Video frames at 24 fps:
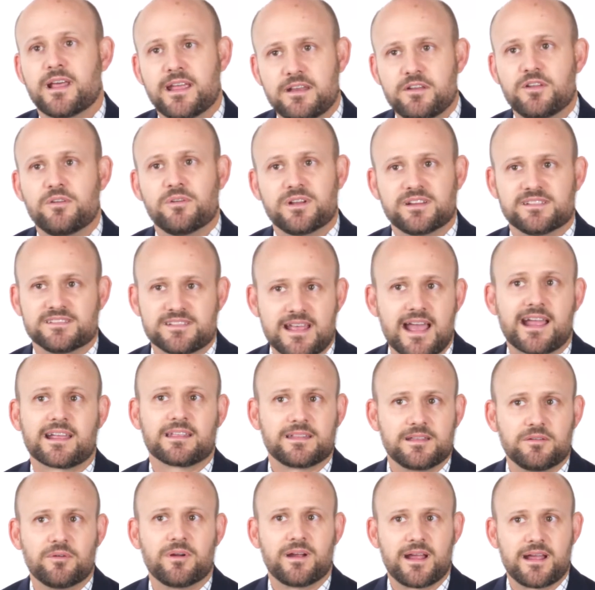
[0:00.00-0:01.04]
I knew
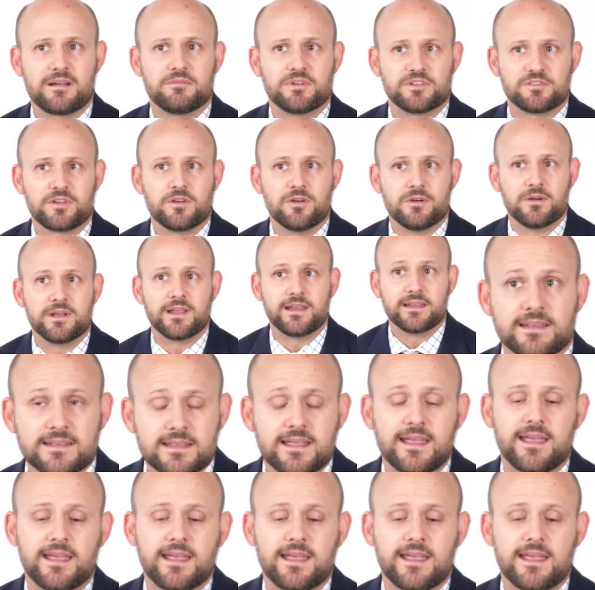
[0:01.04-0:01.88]
exactly where I was going.